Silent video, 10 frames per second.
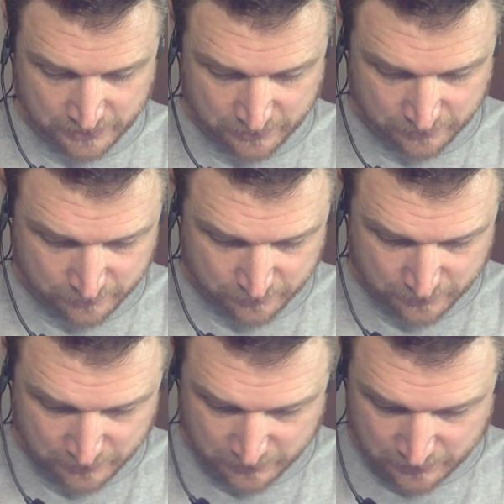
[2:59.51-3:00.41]
here.
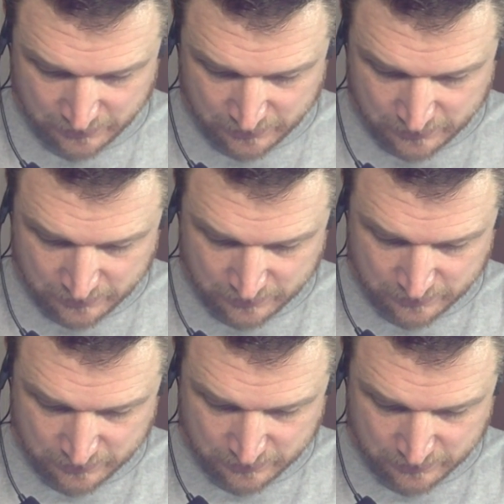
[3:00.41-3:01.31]

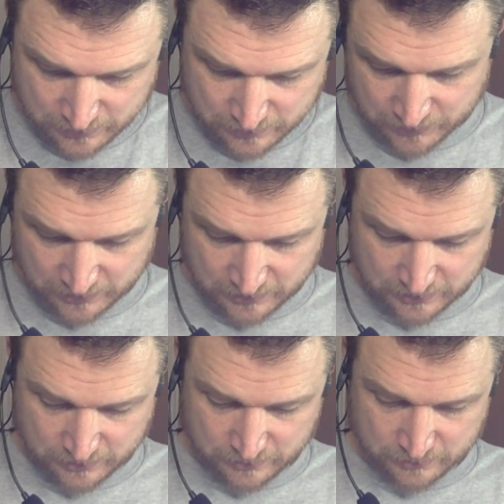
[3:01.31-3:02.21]
Let's put that
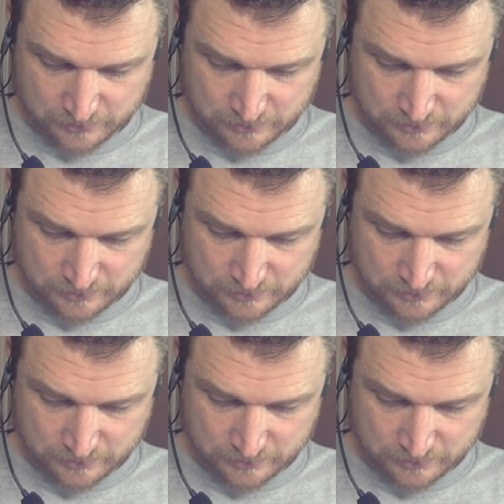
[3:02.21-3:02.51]
there.